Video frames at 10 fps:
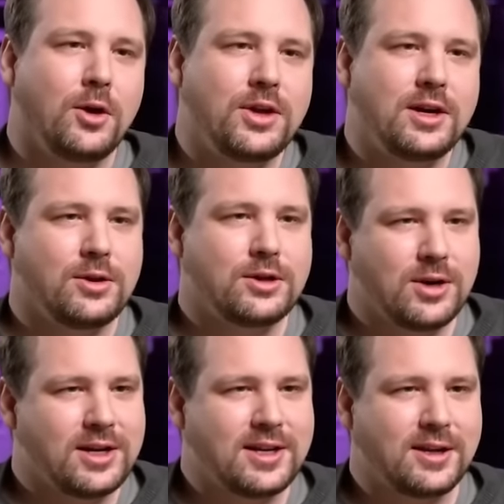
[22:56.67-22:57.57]
Are they are they
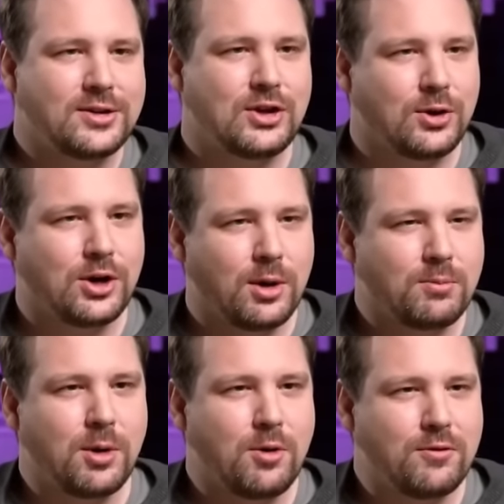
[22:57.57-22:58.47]
trying to tell us, you know,
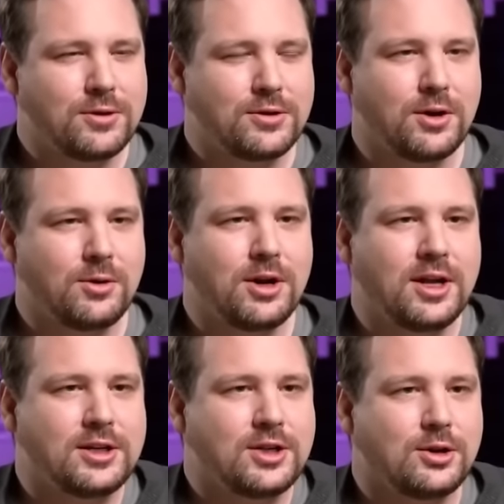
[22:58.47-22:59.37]
come come over to
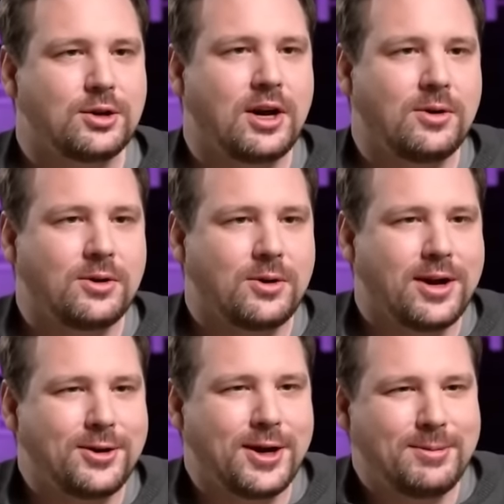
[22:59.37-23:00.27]
Unreal Engine, look how
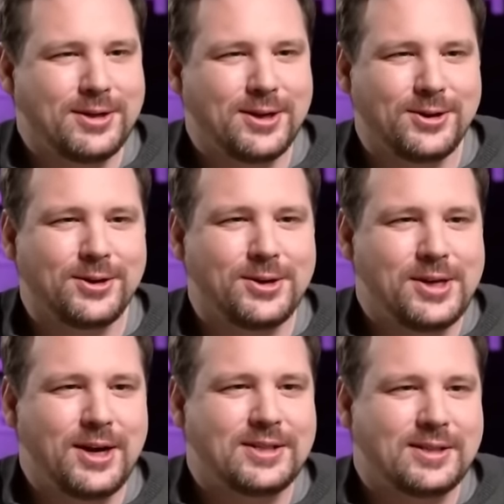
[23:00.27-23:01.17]
great your games could look
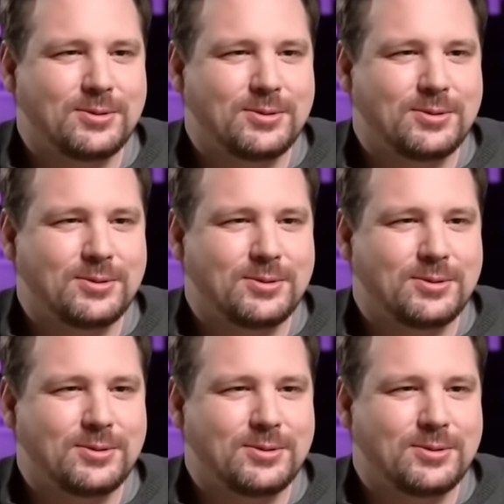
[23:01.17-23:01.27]
on there?